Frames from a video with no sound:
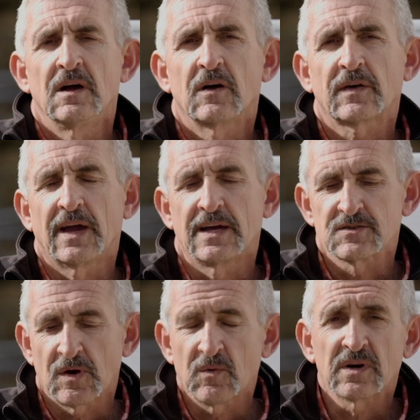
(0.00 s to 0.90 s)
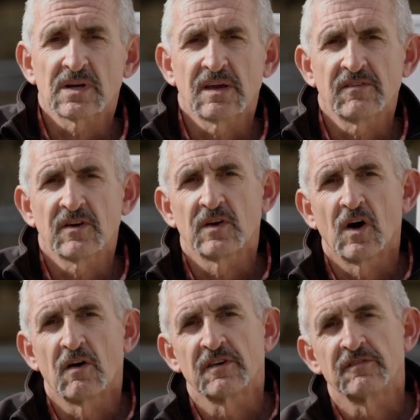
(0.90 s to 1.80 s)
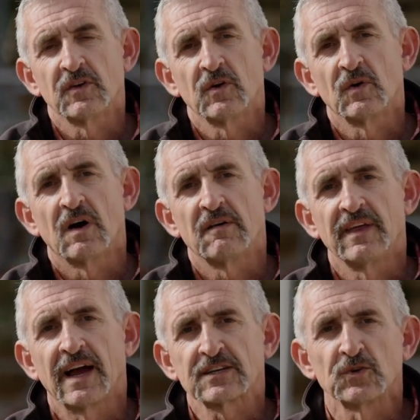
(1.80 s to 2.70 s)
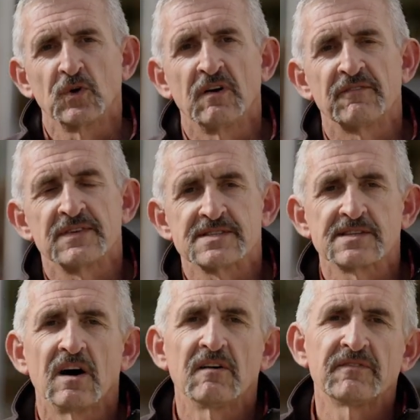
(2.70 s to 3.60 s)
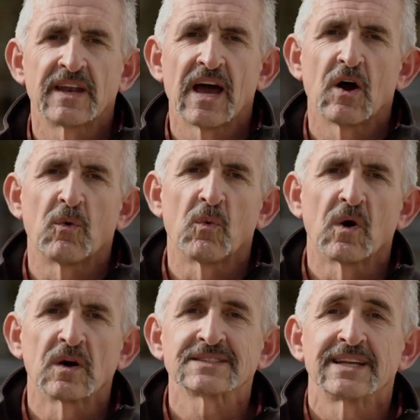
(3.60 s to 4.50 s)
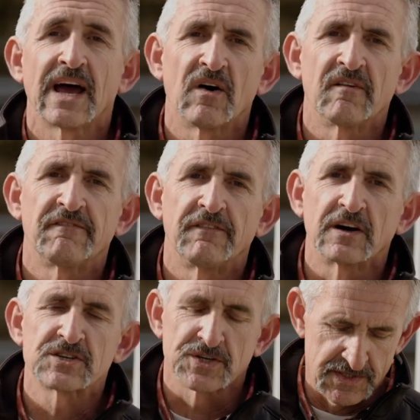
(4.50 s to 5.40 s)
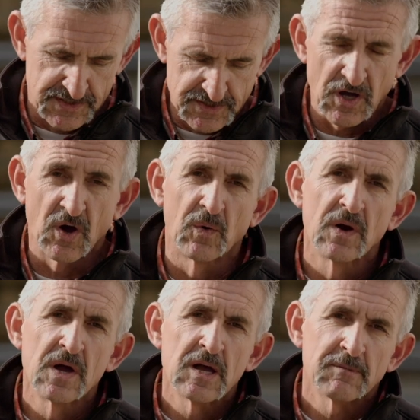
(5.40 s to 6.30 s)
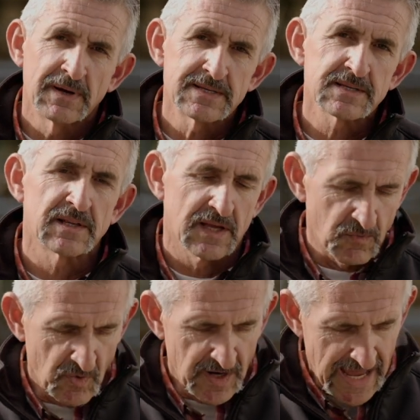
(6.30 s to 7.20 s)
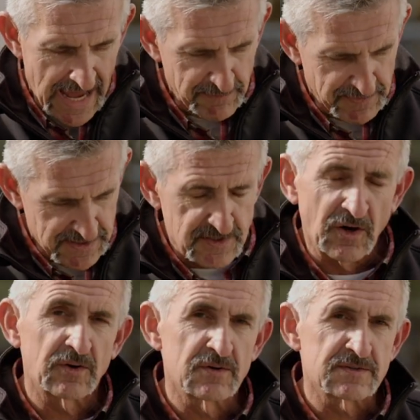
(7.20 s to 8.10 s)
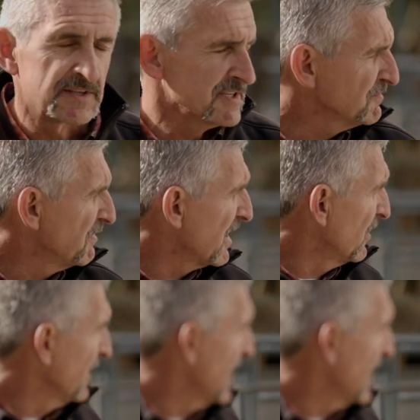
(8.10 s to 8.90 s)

Okay, so I wanted to give you an overview of the actual hoof itself and how it works and how it functions. So basically what happens, I'll use this model